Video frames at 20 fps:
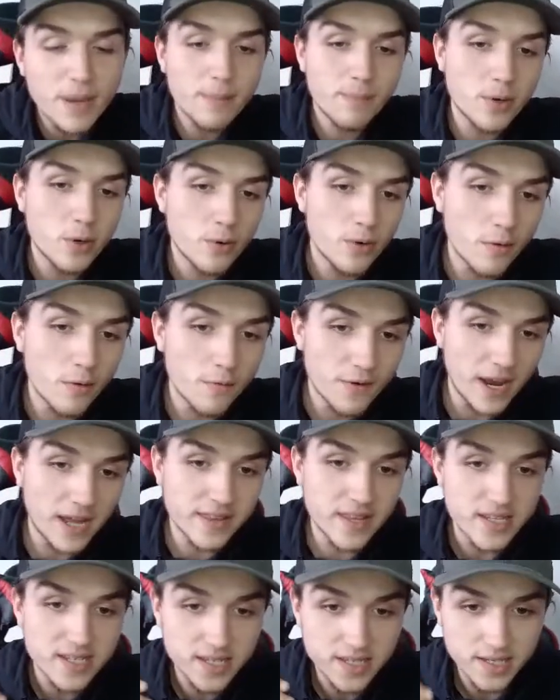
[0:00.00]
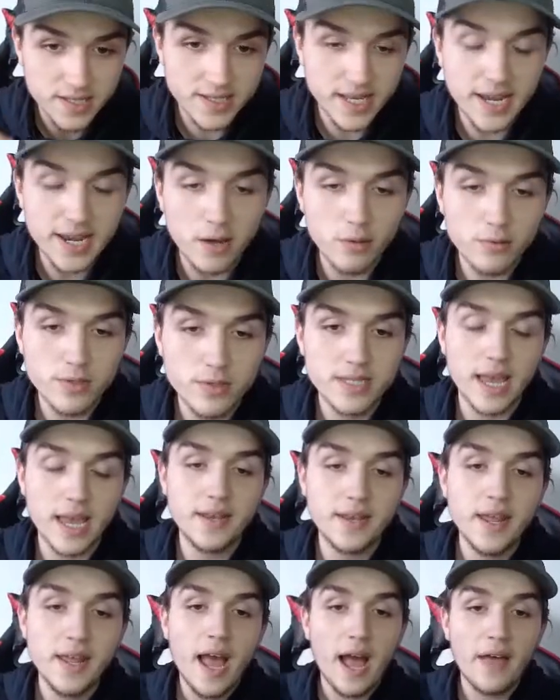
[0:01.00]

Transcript: Bruno Fernandes is a 10 out of 10,